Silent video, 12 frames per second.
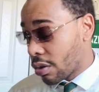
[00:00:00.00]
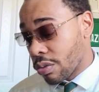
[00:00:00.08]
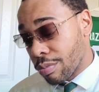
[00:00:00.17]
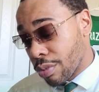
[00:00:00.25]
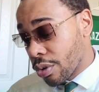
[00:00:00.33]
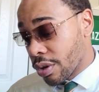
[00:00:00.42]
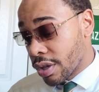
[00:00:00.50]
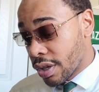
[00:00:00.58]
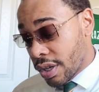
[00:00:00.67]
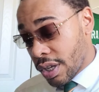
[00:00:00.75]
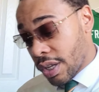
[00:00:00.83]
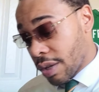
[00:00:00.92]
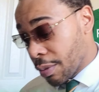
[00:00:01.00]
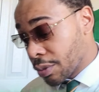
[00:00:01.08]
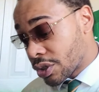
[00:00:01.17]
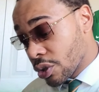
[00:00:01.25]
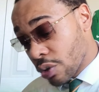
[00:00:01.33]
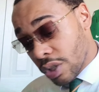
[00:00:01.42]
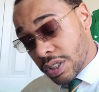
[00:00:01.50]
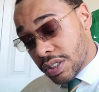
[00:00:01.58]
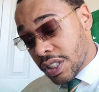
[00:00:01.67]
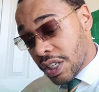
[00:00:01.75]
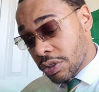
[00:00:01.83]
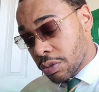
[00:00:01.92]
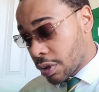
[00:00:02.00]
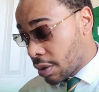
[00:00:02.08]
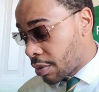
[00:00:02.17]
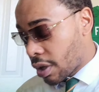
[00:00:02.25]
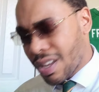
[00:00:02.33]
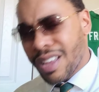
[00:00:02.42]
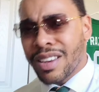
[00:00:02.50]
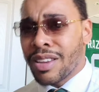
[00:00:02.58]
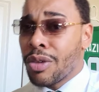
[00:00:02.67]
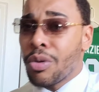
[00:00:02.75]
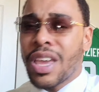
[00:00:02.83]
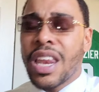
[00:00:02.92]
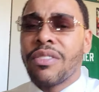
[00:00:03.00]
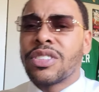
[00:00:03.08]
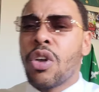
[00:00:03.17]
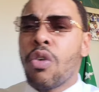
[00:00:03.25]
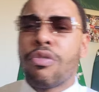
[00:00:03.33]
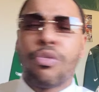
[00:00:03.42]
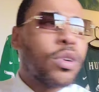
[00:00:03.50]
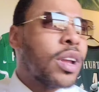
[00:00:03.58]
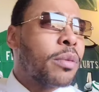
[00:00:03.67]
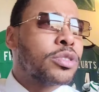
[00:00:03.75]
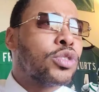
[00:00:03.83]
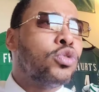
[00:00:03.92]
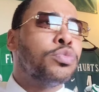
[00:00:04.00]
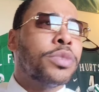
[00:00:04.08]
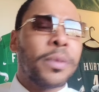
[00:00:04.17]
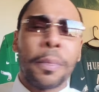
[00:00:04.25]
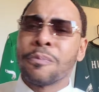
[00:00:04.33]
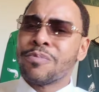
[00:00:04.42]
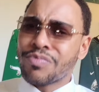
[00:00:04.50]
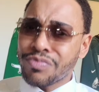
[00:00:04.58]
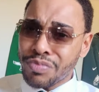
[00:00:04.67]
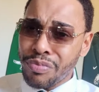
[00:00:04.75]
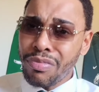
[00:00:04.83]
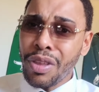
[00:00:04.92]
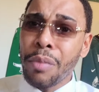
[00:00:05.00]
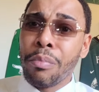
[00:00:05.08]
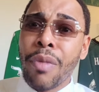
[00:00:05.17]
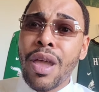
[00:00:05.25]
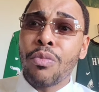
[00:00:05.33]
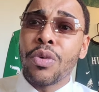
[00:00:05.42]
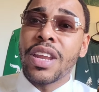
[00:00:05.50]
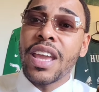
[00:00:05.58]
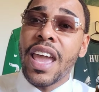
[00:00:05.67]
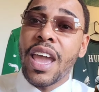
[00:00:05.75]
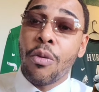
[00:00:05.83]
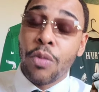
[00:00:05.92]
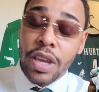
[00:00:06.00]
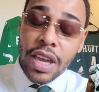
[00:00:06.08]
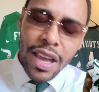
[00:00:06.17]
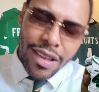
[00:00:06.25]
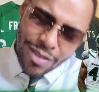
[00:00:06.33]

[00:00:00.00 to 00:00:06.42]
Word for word: oh boy, we were still good teams, but it not. You can't even say 04 now. Excuse me. Back when they had when they got.